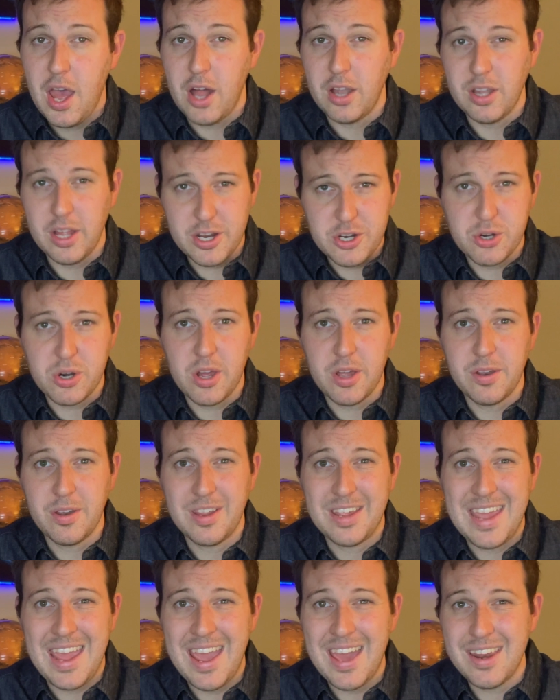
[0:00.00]
Electron
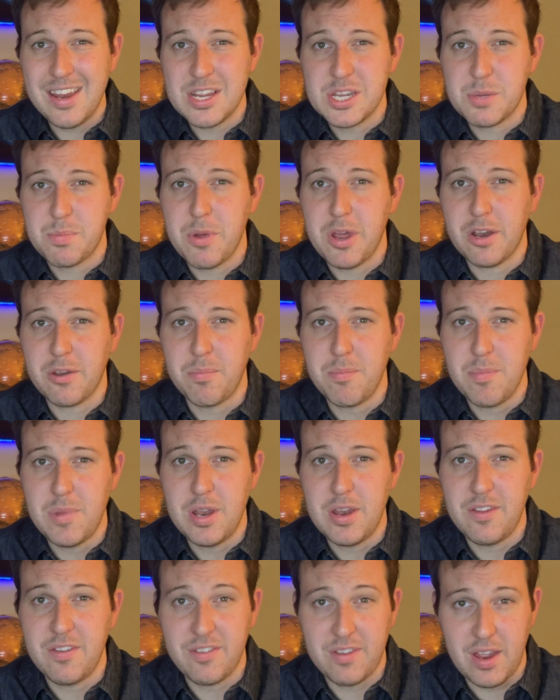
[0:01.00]
can expect
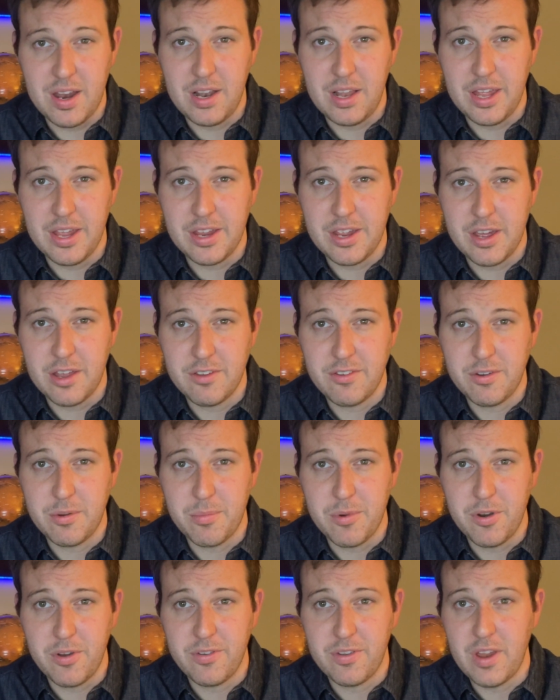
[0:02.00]
many satellite
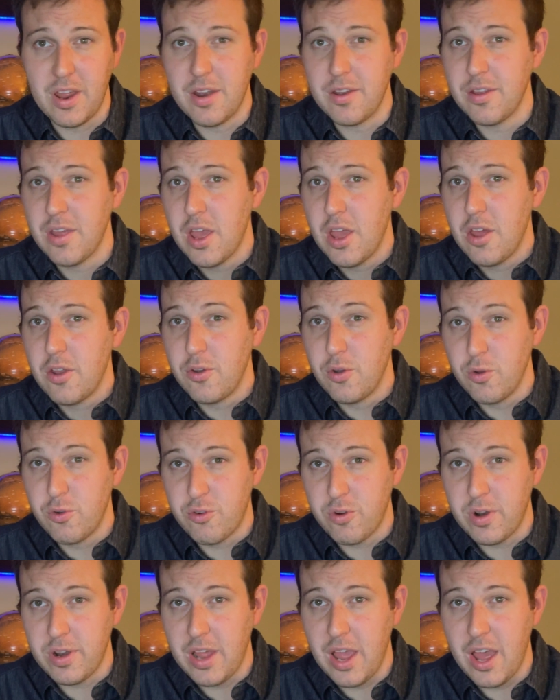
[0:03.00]
customers, and
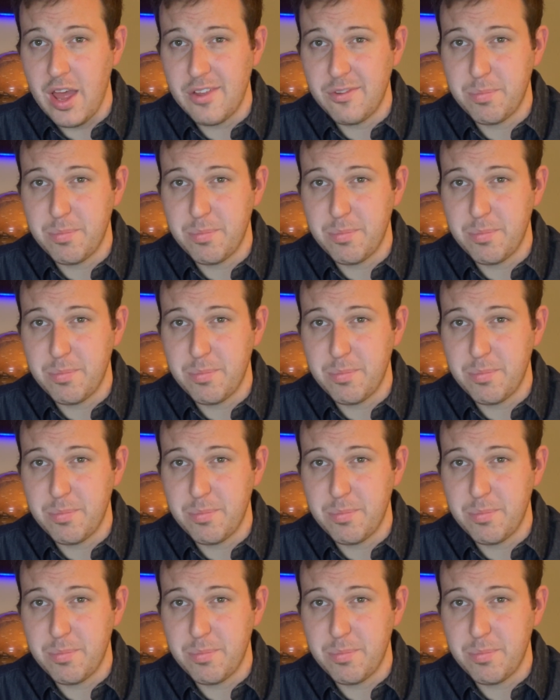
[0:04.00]
Neutron has